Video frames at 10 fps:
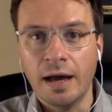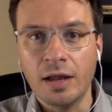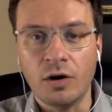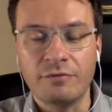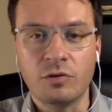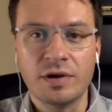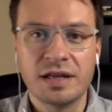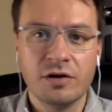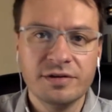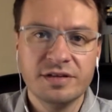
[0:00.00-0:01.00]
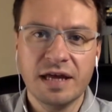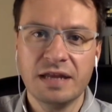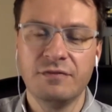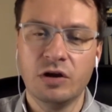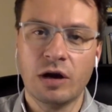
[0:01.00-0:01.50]
Hello everyone. So in
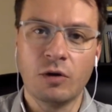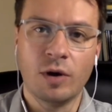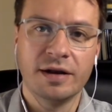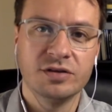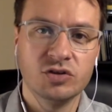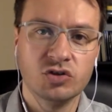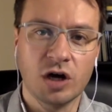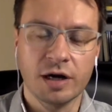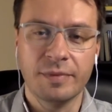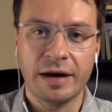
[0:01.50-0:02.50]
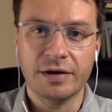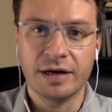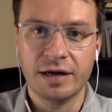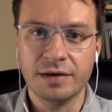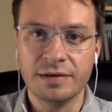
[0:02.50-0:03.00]
today's video I wanted to talk about
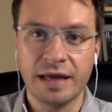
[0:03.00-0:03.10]
uh,